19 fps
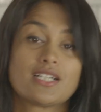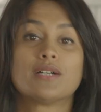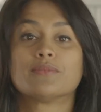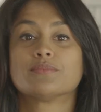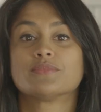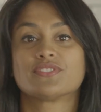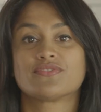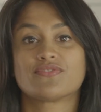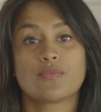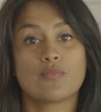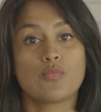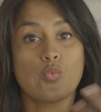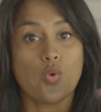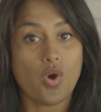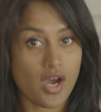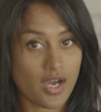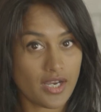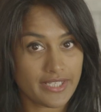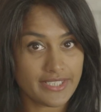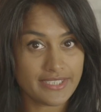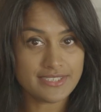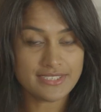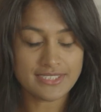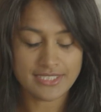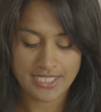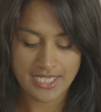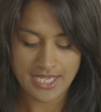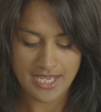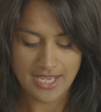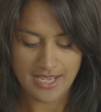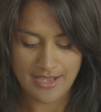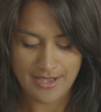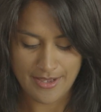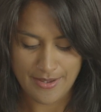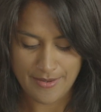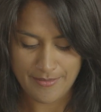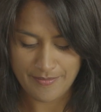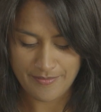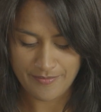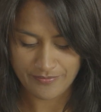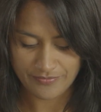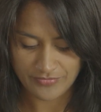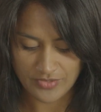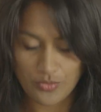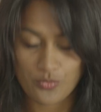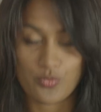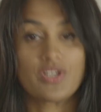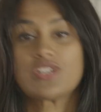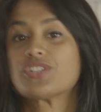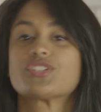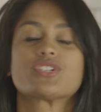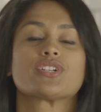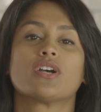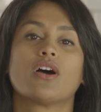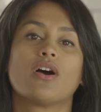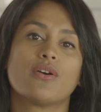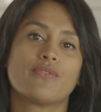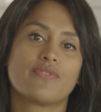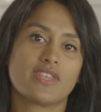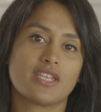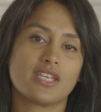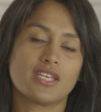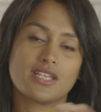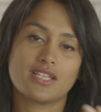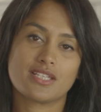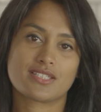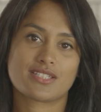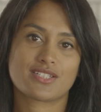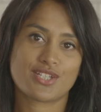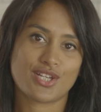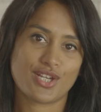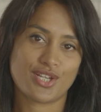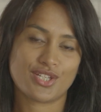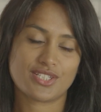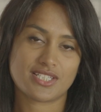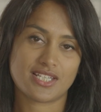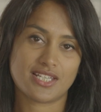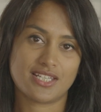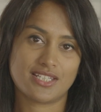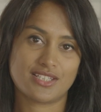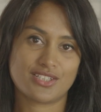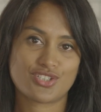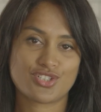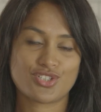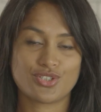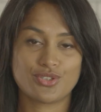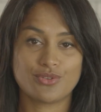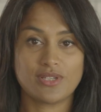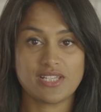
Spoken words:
comes from wine, which over the years turned into